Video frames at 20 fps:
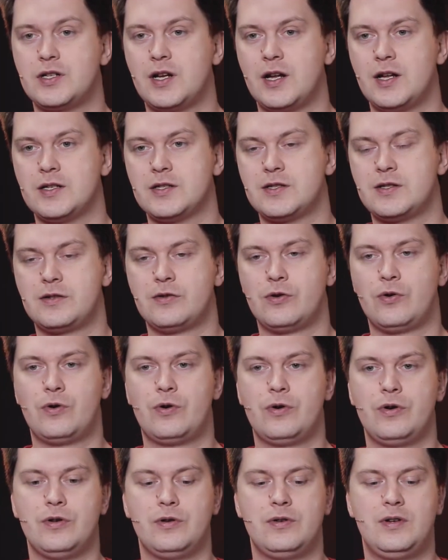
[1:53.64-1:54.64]
can
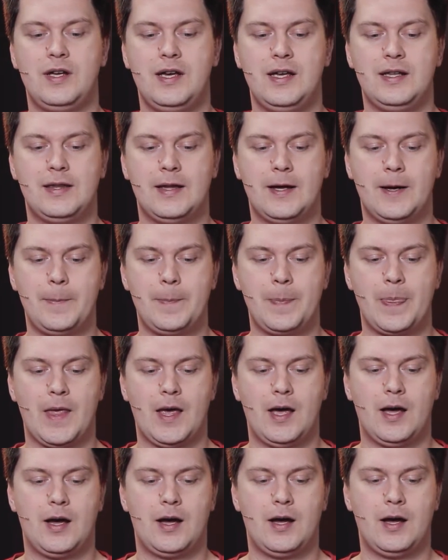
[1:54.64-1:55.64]
store your data
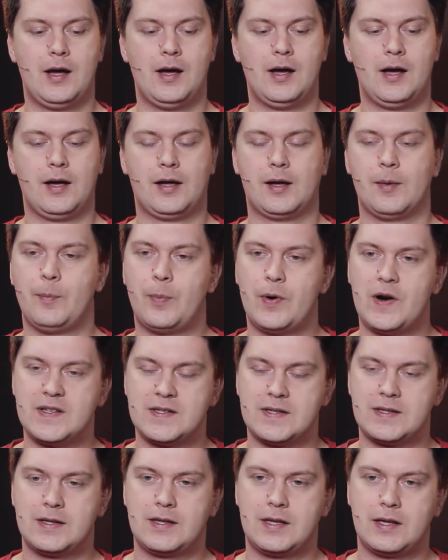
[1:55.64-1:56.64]

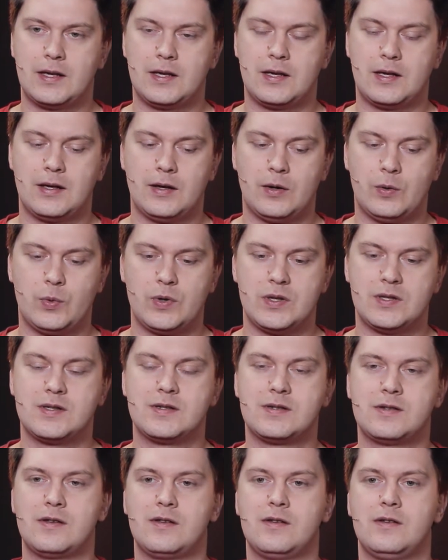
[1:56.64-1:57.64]
compressed
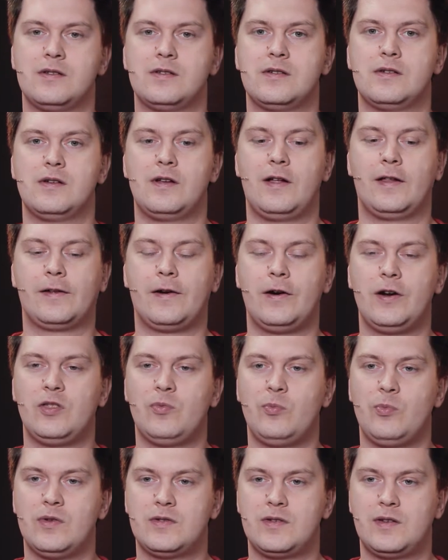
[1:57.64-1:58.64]
with
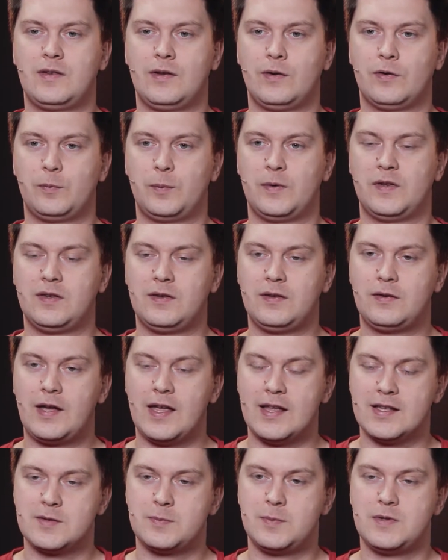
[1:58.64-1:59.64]
algorithm that you
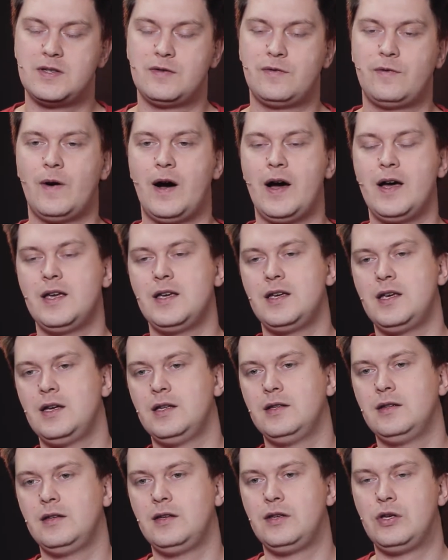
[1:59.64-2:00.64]
can specify
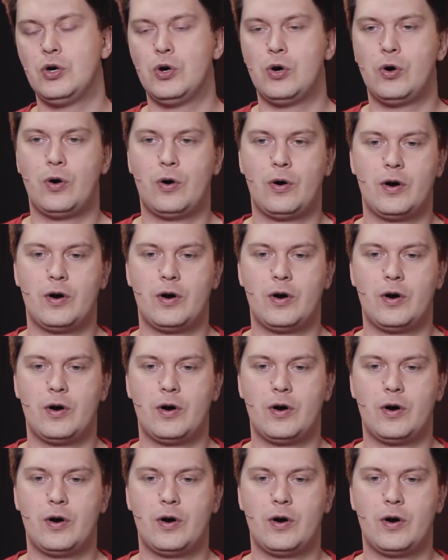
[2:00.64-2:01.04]
in your